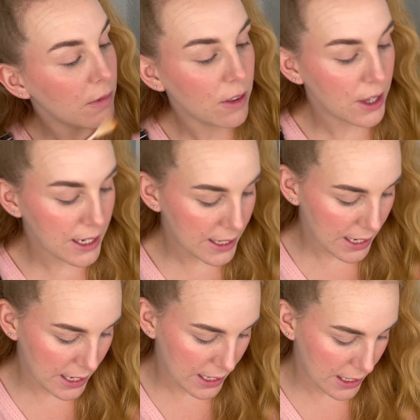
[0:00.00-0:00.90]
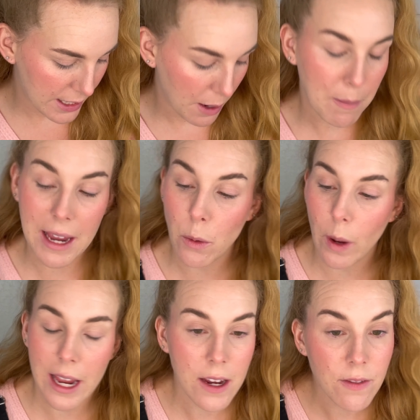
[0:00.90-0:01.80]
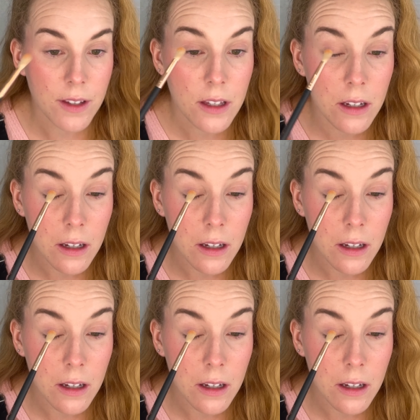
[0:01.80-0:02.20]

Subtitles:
This is Make Waves.